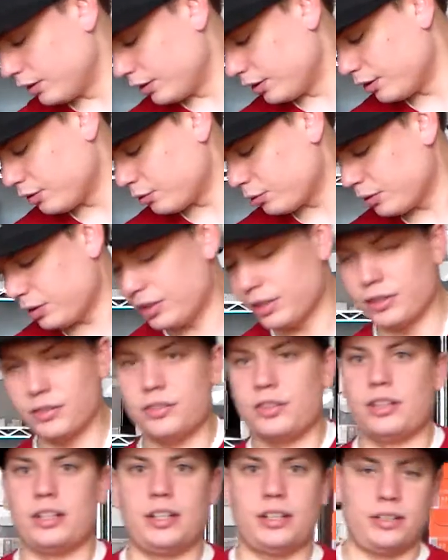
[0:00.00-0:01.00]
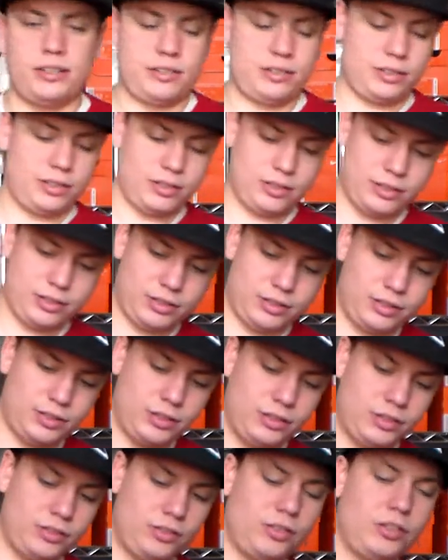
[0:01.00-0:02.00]
it is what it is, I guess.
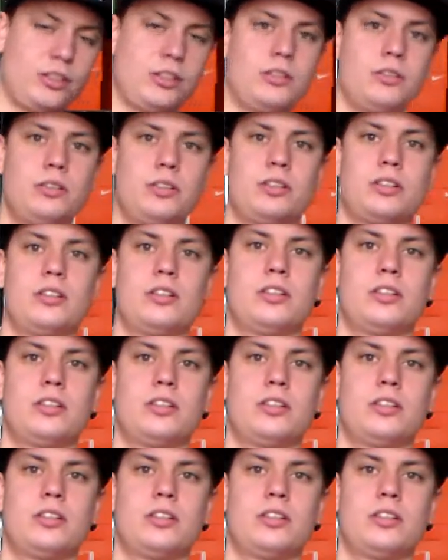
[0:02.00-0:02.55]
So,